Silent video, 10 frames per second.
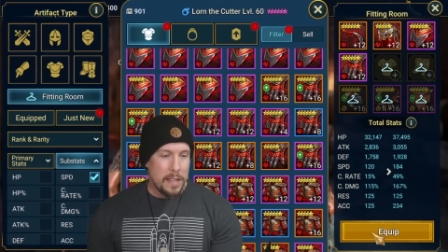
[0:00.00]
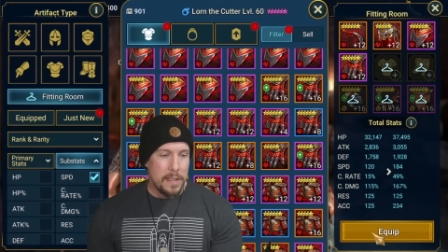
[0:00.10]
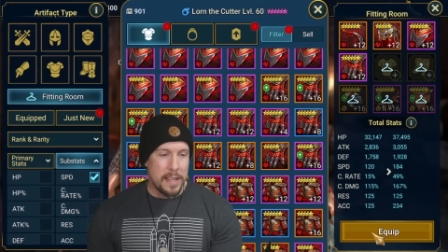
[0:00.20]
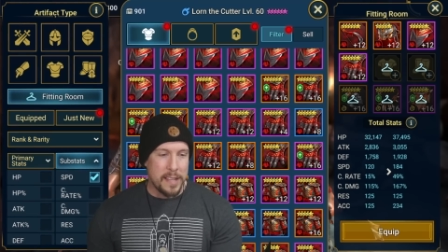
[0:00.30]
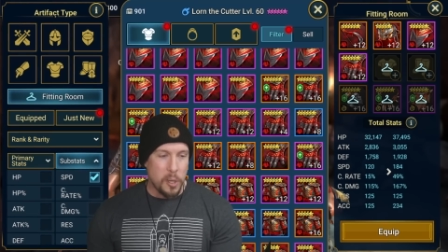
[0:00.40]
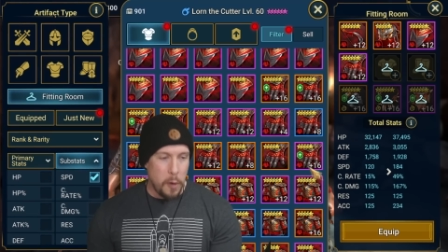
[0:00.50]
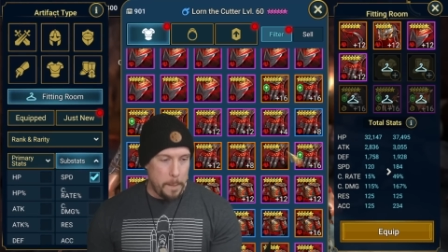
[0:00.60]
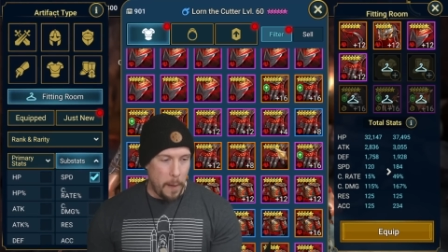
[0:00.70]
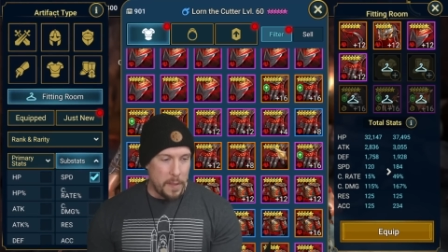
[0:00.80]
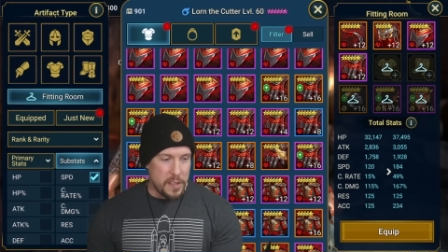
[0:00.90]
Let's
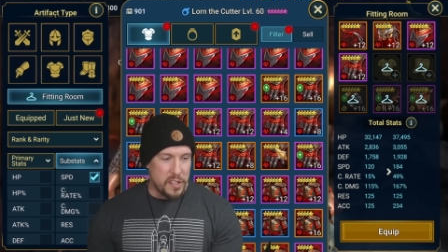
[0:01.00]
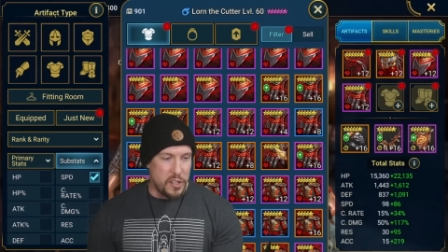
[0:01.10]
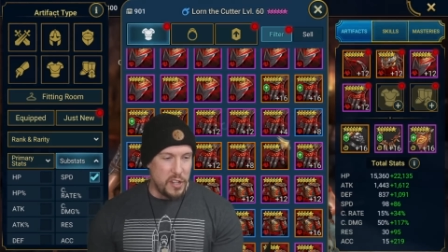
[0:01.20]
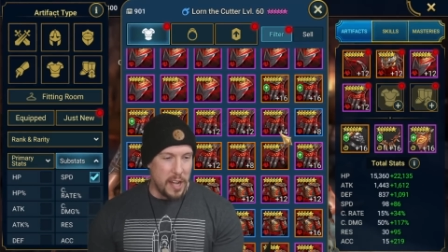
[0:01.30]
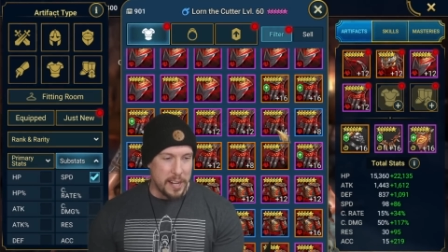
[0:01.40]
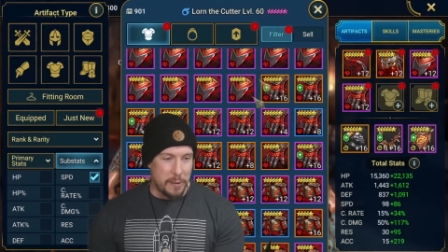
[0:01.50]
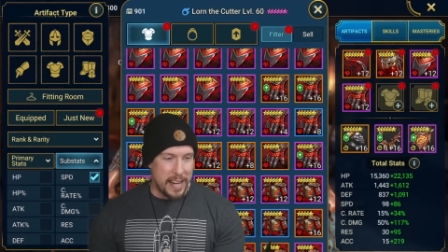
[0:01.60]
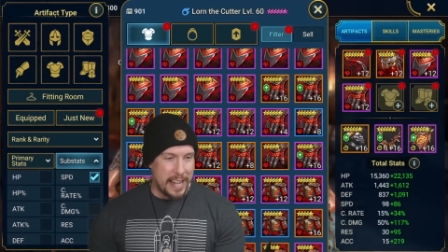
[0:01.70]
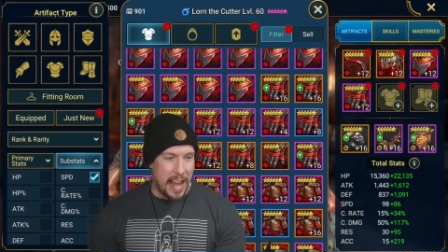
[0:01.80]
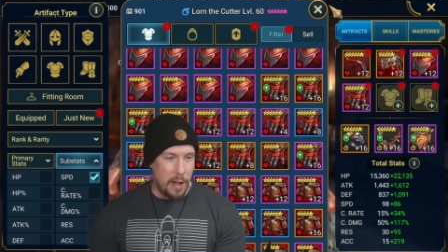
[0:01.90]
equip all this junk
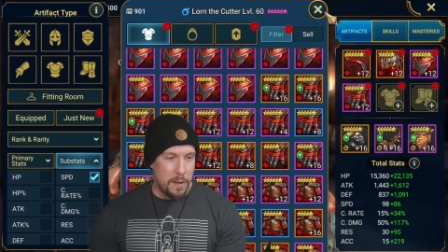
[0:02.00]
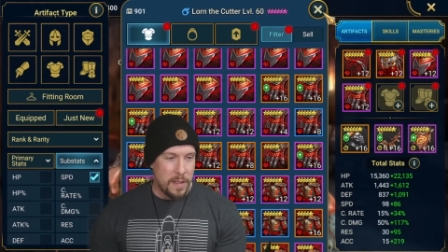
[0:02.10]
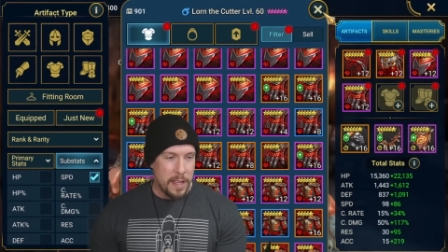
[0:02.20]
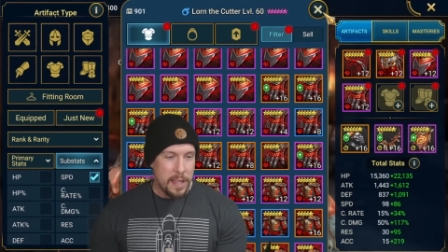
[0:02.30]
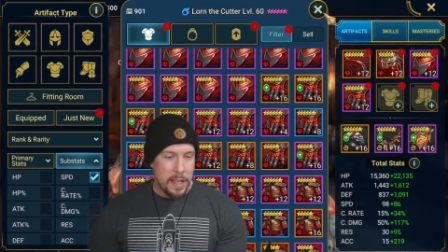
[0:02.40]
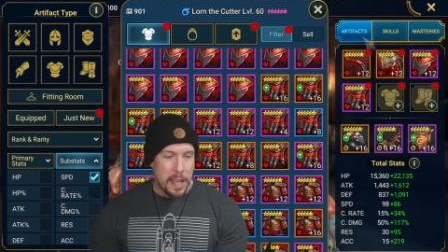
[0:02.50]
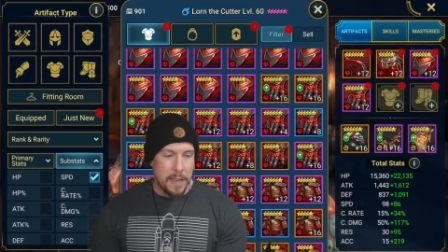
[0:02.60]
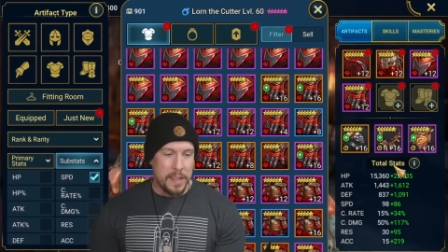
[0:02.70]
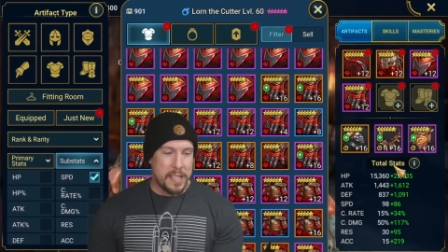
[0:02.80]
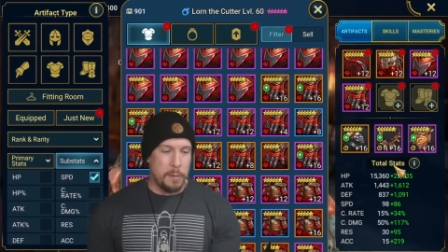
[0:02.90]
right now, and let's see